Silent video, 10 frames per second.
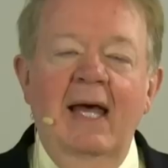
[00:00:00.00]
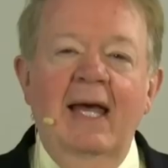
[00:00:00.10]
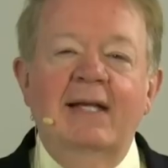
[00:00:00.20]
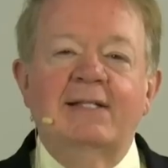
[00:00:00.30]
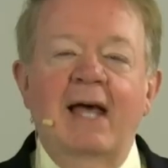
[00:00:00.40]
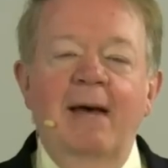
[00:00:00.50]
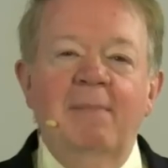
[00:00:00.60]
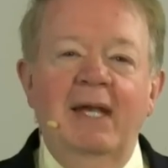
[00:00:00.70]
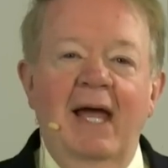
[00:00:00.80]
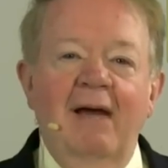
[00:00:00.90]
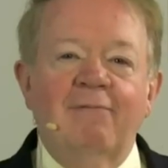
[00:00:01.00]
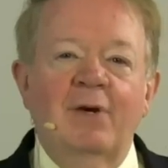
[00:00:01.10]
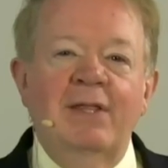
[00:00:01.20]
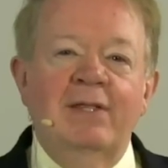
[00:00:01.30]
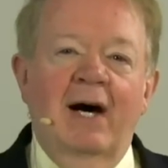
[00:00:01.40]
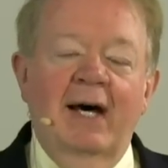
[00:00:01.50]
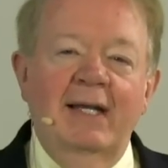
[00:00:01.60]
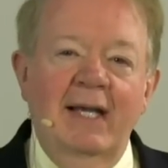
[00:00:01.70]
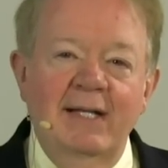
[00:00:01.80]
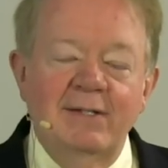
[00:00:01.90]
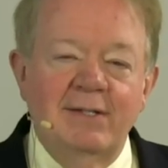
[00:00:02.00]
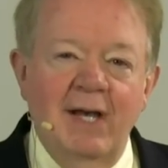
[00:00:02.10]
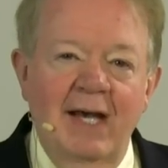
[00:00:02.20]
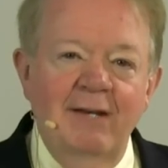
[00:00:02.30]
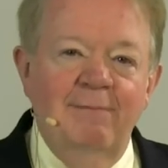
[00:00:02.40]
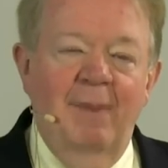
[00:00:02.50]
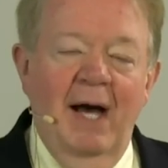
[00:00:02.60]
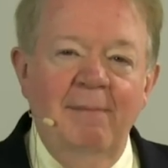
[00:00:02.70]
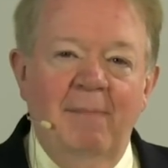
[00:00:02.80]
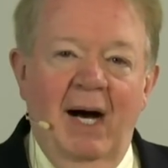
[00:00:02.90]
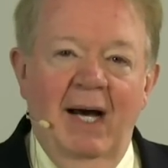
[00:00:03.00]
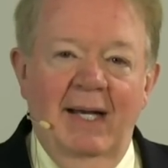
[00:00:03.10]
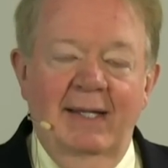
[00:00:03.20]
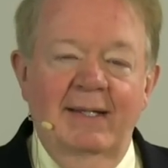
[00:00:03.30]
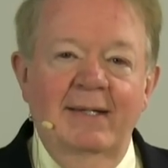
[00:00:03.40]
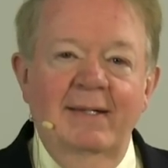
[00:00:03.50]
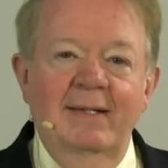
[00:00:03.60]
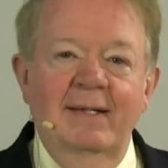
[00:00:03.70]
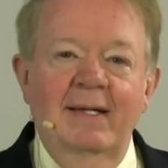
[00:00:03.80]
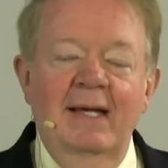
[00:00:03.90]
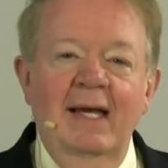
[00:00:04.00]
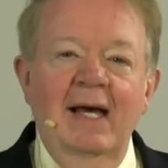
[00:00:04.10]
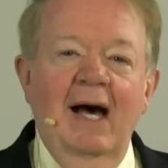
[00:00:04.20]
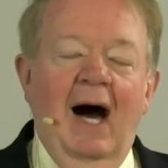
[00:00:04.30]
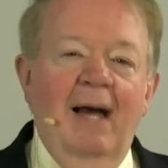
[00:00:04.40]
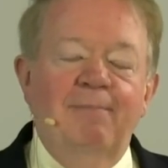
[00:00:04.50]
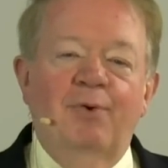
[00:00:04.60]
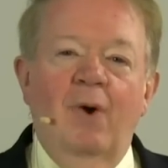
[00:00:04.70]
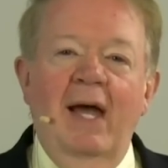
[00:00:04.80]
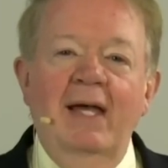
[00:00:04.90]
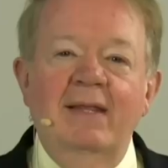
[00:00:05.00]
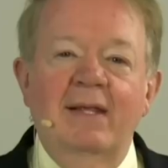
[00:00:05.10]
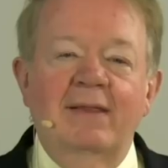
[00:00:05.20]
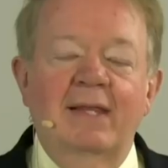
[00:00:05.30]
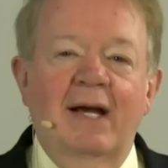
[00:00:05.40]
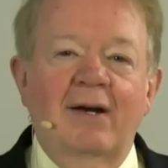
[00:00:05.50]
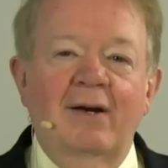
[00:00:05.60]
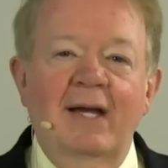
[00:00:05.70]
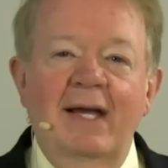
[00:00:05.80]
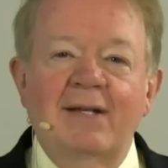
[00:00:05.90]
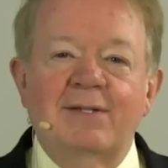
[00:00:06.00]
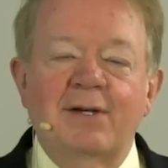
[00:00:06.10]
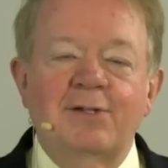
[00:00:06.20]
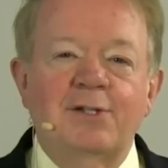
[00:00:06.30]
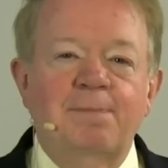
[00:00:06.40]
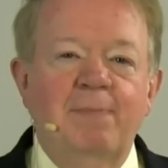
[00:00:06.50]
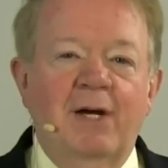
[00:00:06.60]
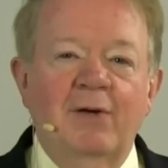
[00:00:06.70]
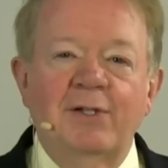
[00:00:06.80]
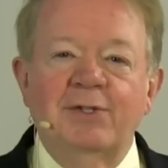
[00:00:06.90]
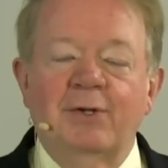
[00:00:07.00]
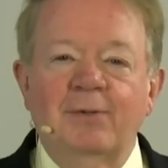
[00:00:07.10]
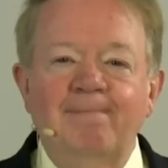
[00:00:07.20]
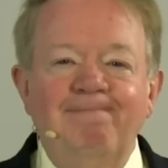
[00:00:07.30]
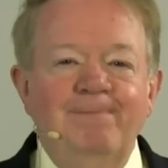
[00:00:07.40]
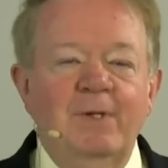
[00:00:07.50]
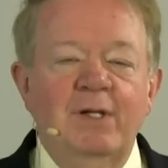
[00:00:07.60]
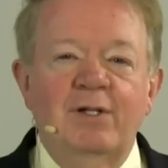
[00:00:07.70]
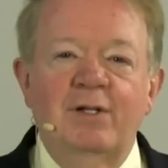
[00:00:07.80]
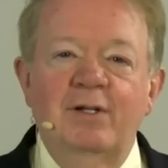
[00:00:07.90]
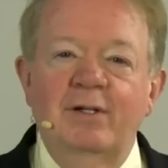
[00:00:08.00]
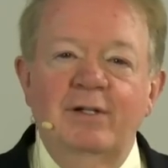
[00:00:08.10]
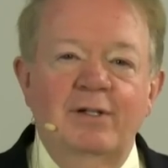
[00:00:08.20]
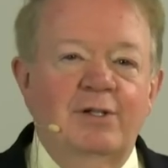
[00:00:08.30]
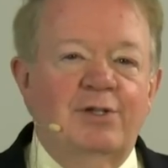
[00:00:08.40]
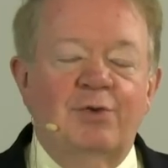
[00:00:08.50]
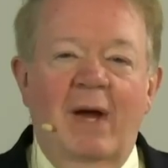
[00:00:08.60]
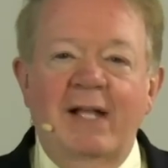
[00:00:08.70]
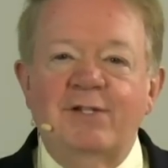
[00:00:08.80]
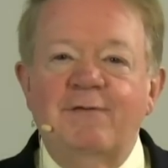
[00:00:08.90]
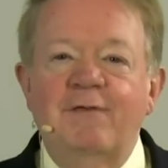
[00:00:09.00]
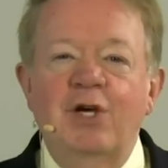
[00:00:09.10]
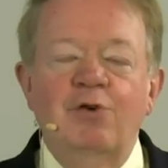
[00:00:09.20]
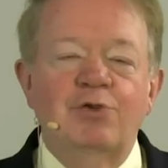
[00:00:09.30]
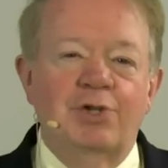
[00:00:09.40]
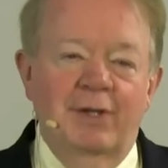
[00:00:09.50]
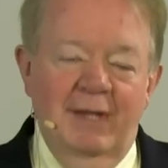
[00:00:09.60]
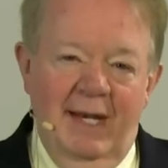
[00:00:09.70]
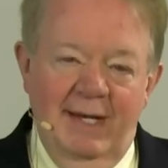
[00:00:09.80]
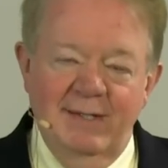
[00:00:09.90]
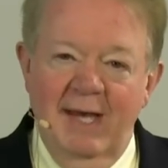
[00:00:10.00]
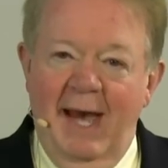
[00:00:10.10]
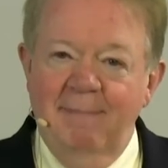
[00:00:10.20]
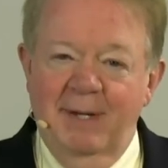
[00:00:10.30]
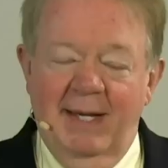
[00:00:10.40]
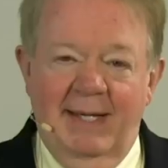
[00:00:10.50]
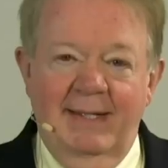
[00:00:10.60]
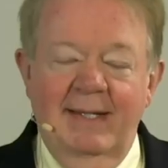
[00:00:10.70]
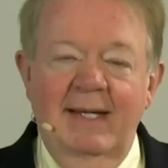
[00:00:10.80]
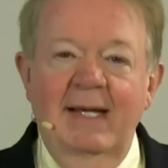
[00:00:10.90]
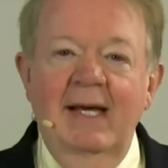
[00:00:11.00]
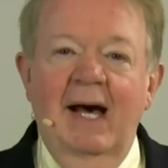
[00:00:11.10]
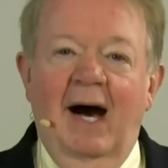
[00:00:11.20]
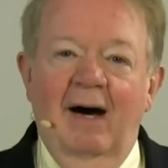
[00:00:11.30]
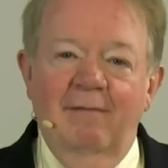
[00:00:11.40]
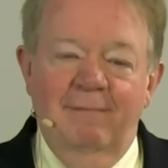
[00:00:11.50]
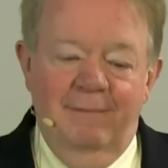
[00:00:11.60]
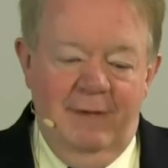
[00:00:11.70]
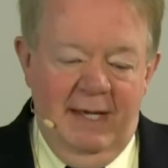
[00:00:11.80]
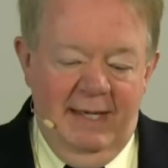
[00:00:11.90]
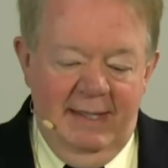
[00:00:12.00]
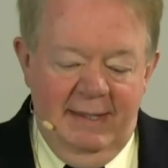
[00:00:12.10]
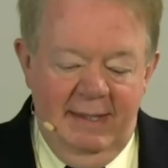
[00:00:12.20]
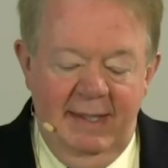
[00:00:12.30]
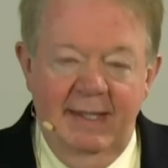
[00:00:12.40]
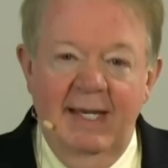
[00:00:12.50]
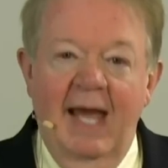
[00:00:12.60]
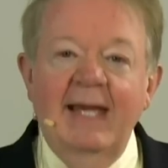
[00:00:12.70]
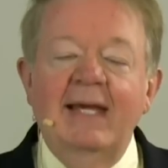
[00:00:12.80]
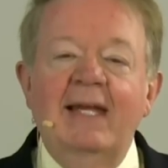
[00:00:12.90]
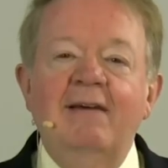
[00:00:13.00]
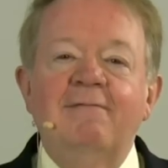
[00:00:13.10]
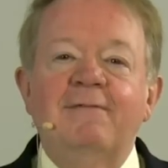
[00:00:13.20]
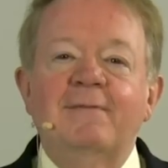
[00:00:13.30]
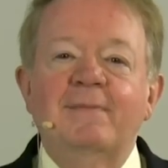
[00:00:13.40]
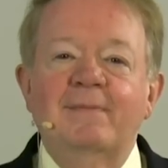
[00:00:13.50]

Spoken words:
Examine every thought inside of my mind. I pray that there is a spiritual transfusion that is happening of the negative